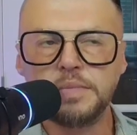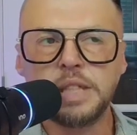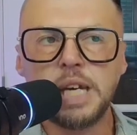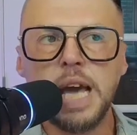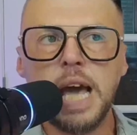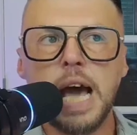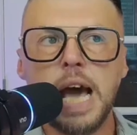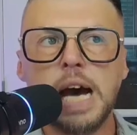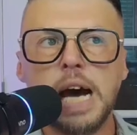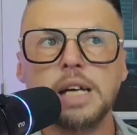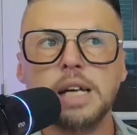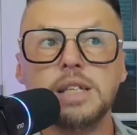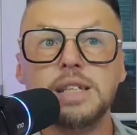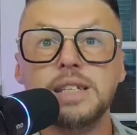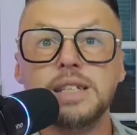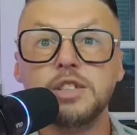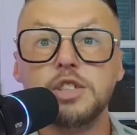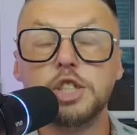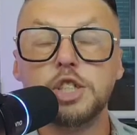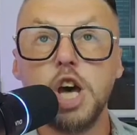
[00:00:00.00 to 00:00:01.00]
Uh,
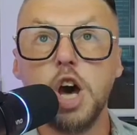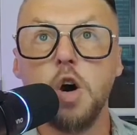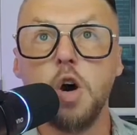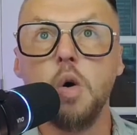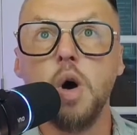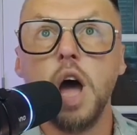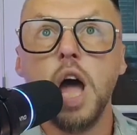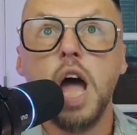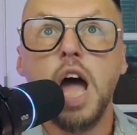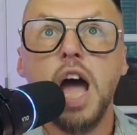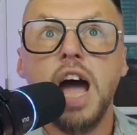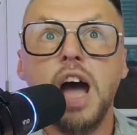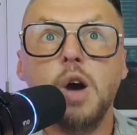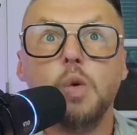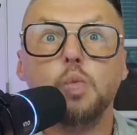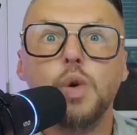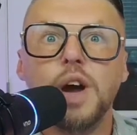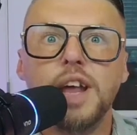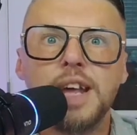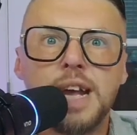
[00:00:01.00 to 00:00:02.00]
so
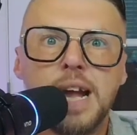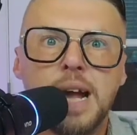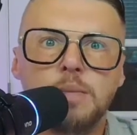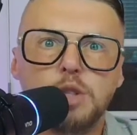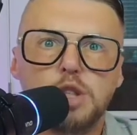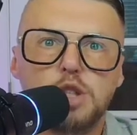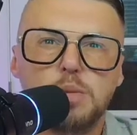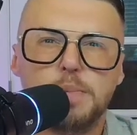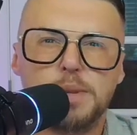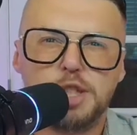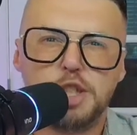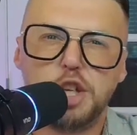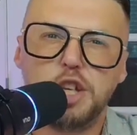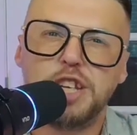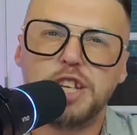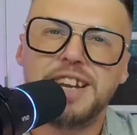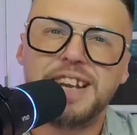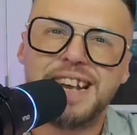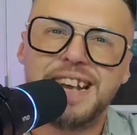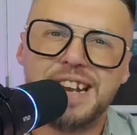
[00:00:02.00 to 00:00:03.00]
when it comes to
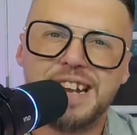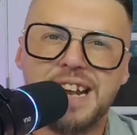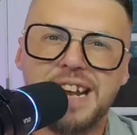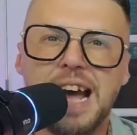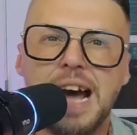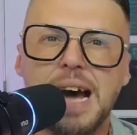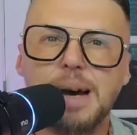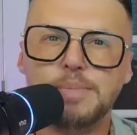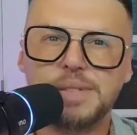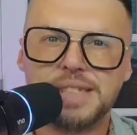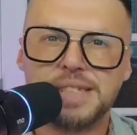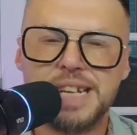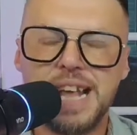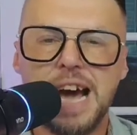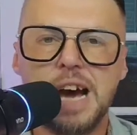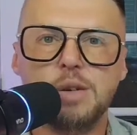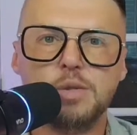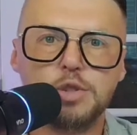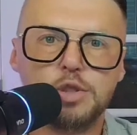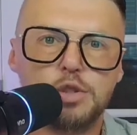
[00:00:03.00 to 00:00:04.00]
positioning, and it comes
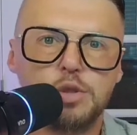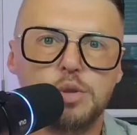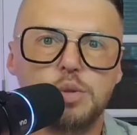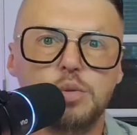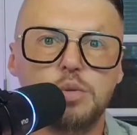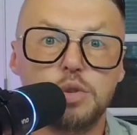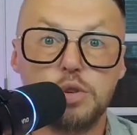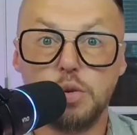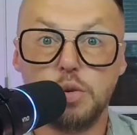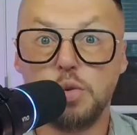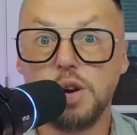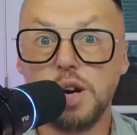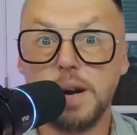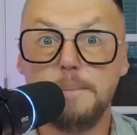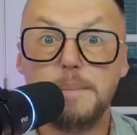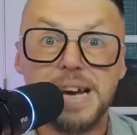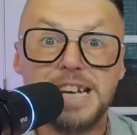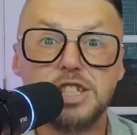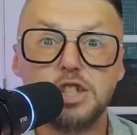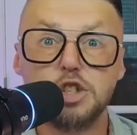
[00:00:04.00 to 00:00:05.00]
down to your
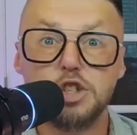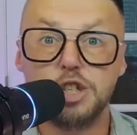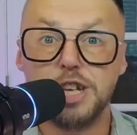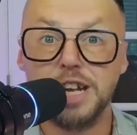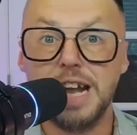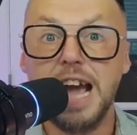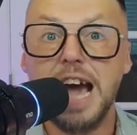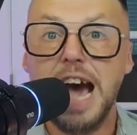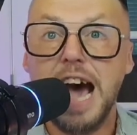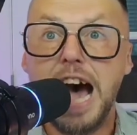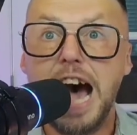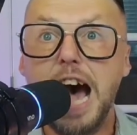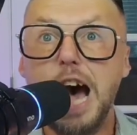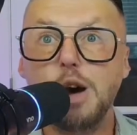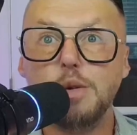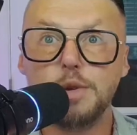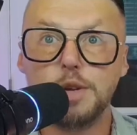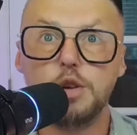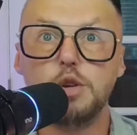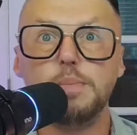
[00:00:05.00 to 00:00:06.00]
messaging,
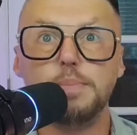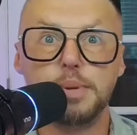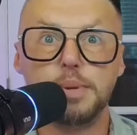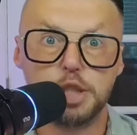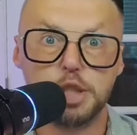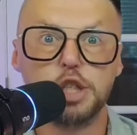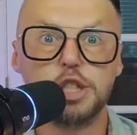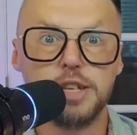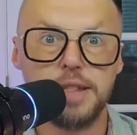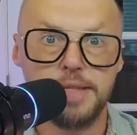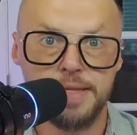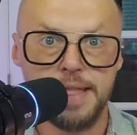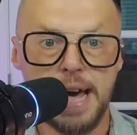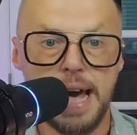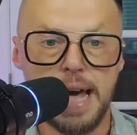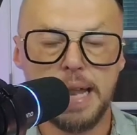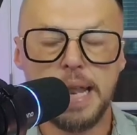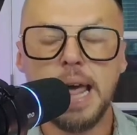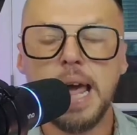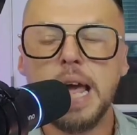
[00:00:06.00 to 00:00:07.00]
how you position
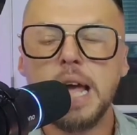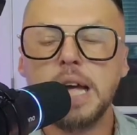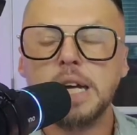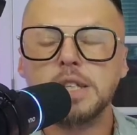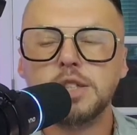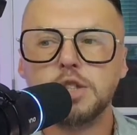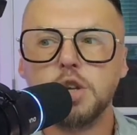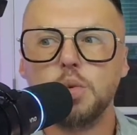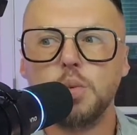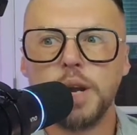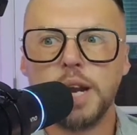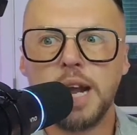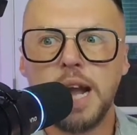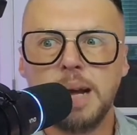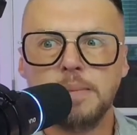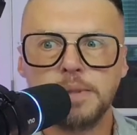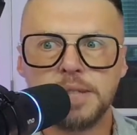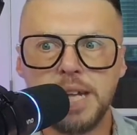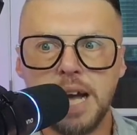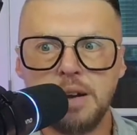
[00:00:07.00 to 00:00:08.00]
that. So when it
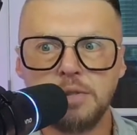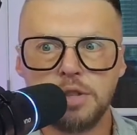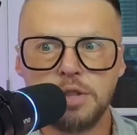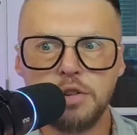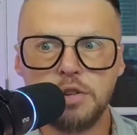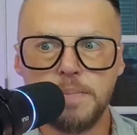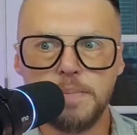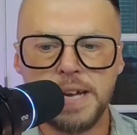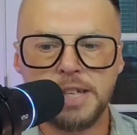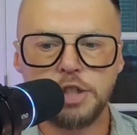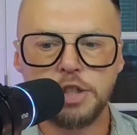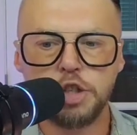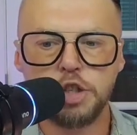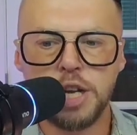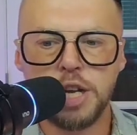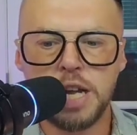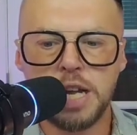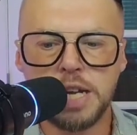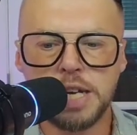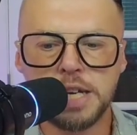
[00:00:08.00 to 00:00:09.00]
comes down to your
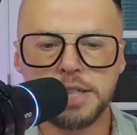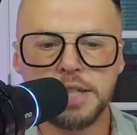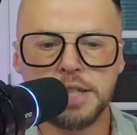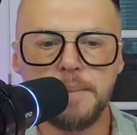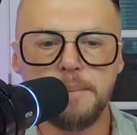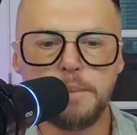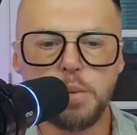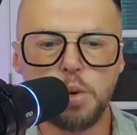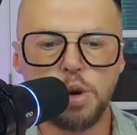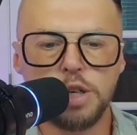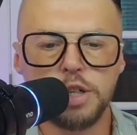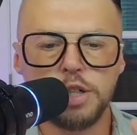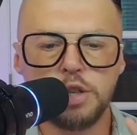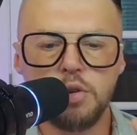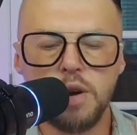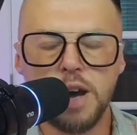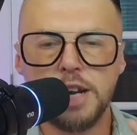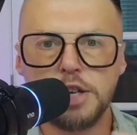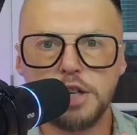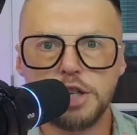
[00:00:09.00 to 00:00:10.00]
messaging, it is important to
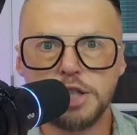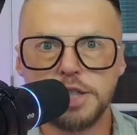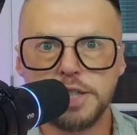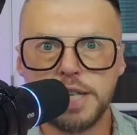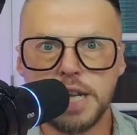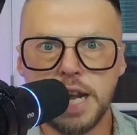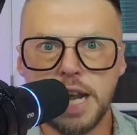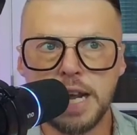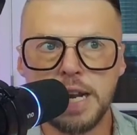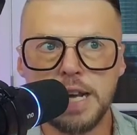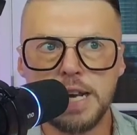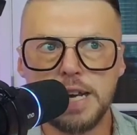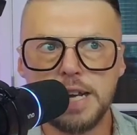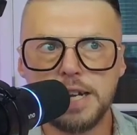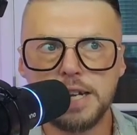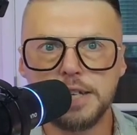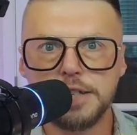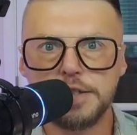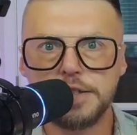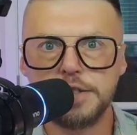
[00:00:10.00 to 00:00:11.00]
understand
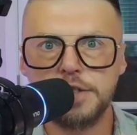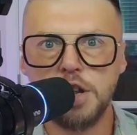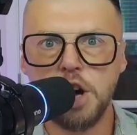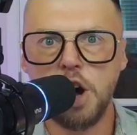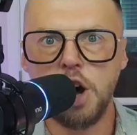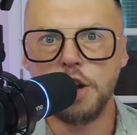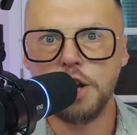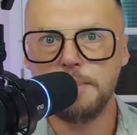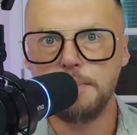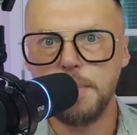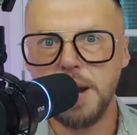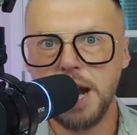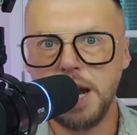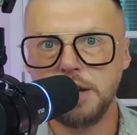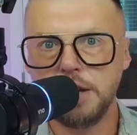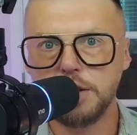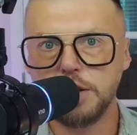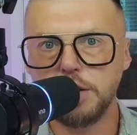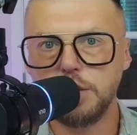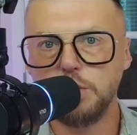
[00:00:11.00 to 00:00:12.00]
it is not
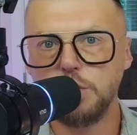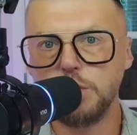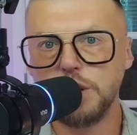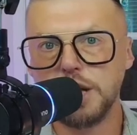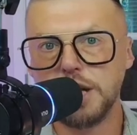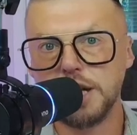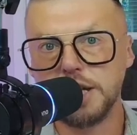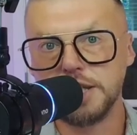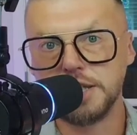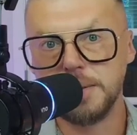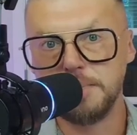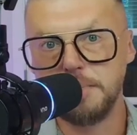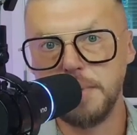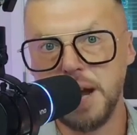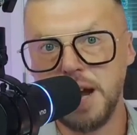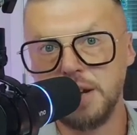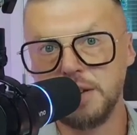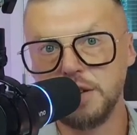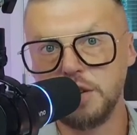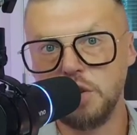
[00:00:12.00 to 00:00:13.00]
about you, it is
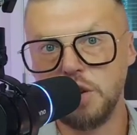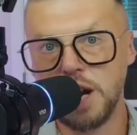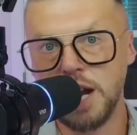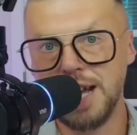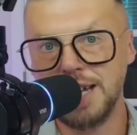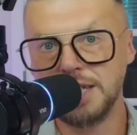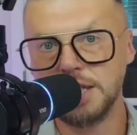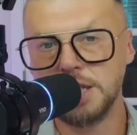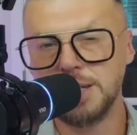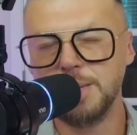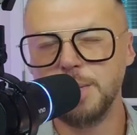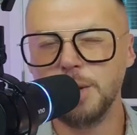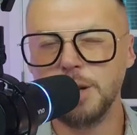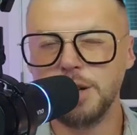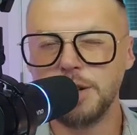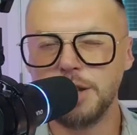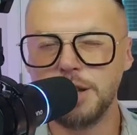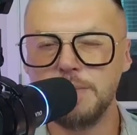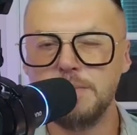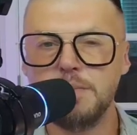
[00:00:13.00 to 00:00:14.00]
about your
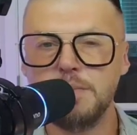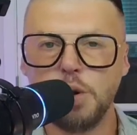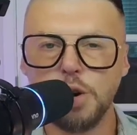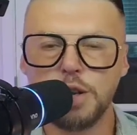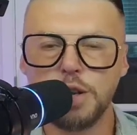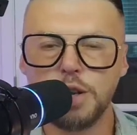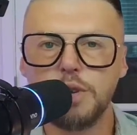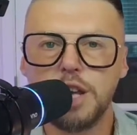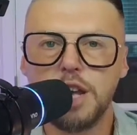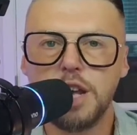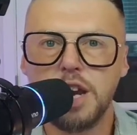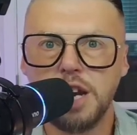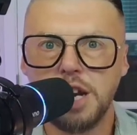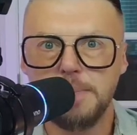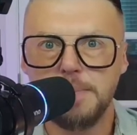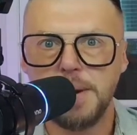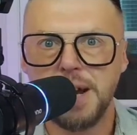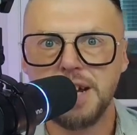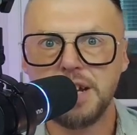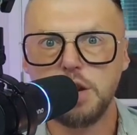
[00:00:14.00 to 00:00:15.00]
customer. The more you care
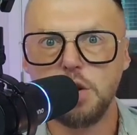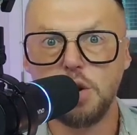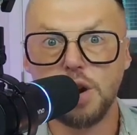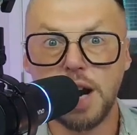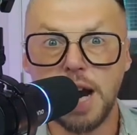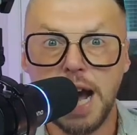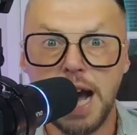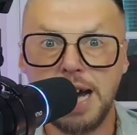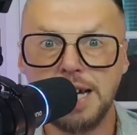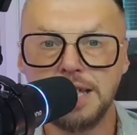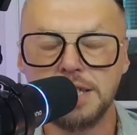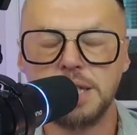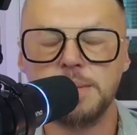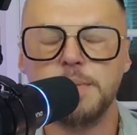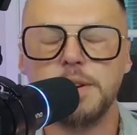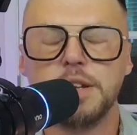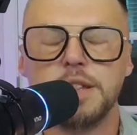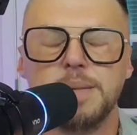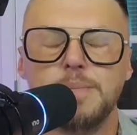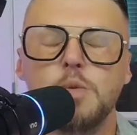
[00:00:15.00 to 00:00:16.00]
about your
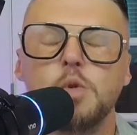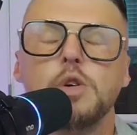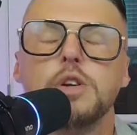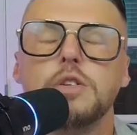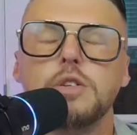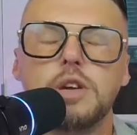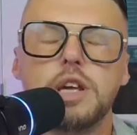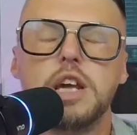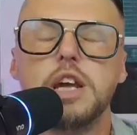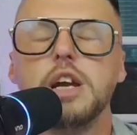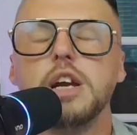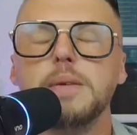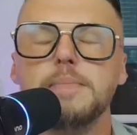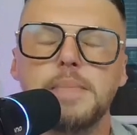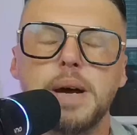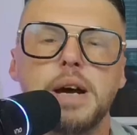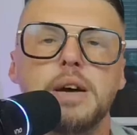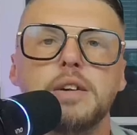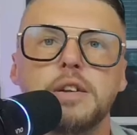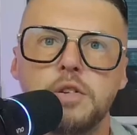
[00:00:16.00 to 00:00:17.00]
customer, the more you care
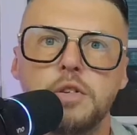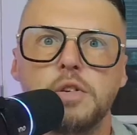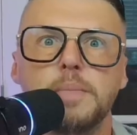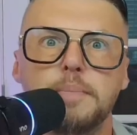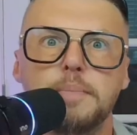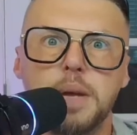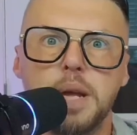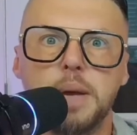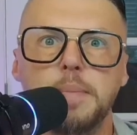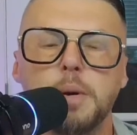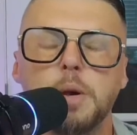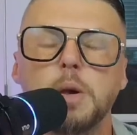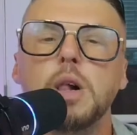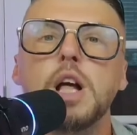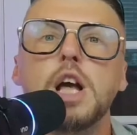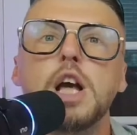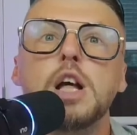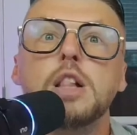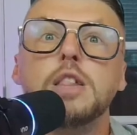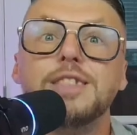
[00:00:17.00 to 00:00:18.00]
about your people,
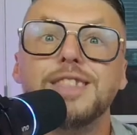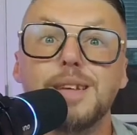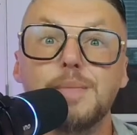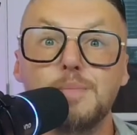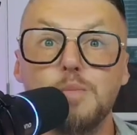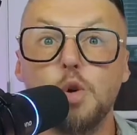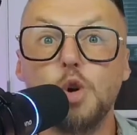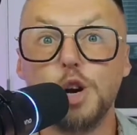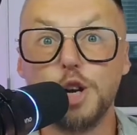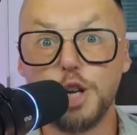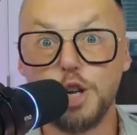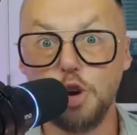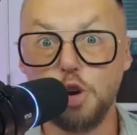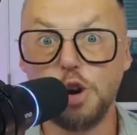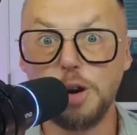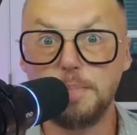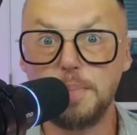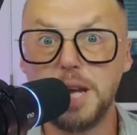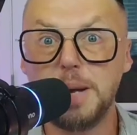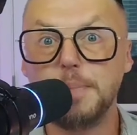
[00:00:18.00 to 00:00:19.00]
the more
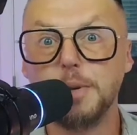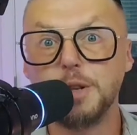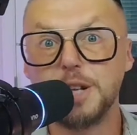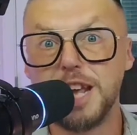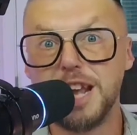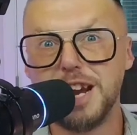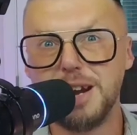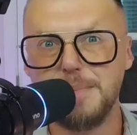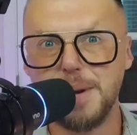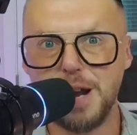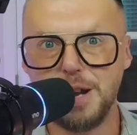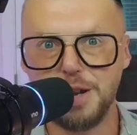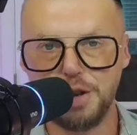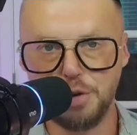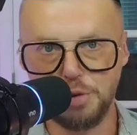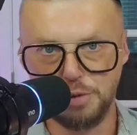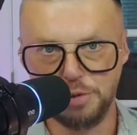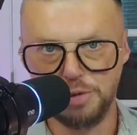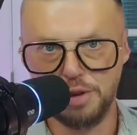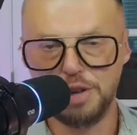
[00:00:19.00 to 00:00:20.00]
your people care about
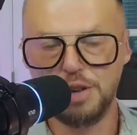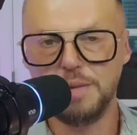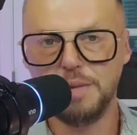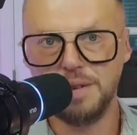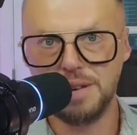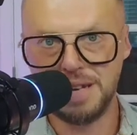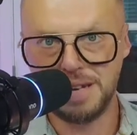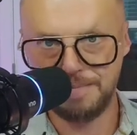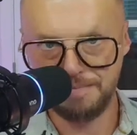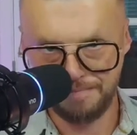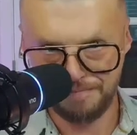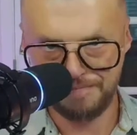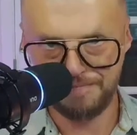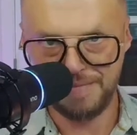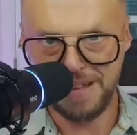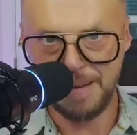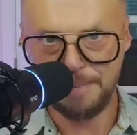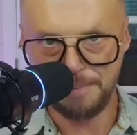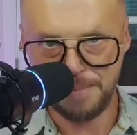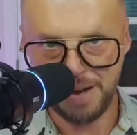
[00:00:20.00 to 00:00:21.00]
you,
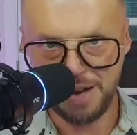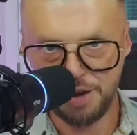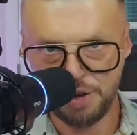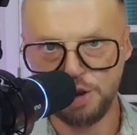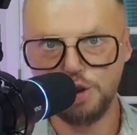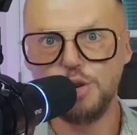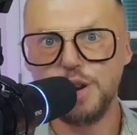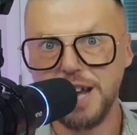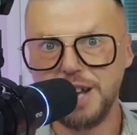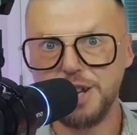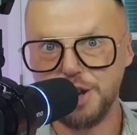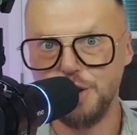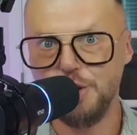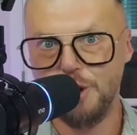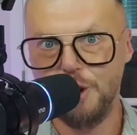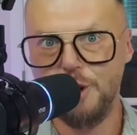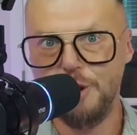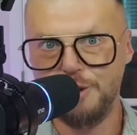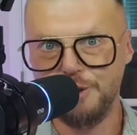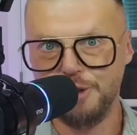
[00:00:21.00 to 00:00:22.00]
about you and your
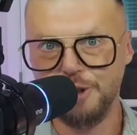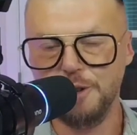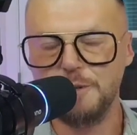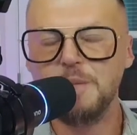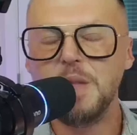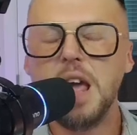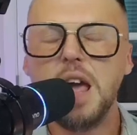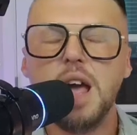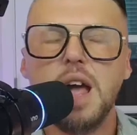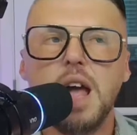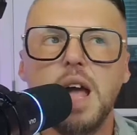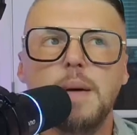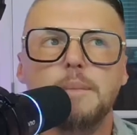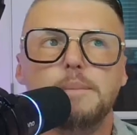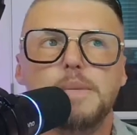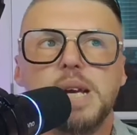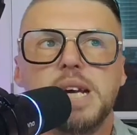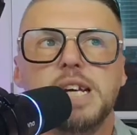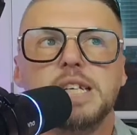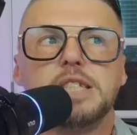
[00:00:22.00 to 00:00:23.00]
offer.
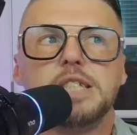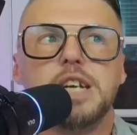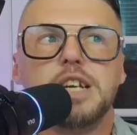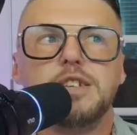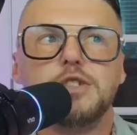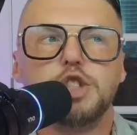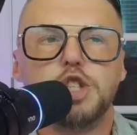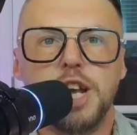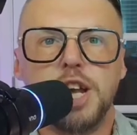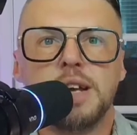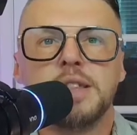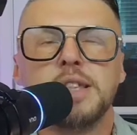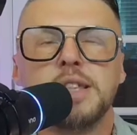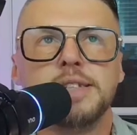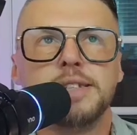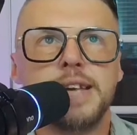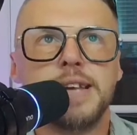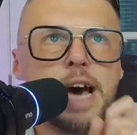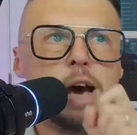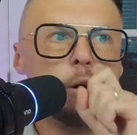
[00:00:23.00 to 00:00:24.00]
Because check
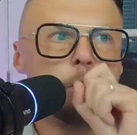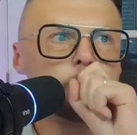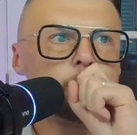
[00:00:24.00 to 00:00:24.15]
this out.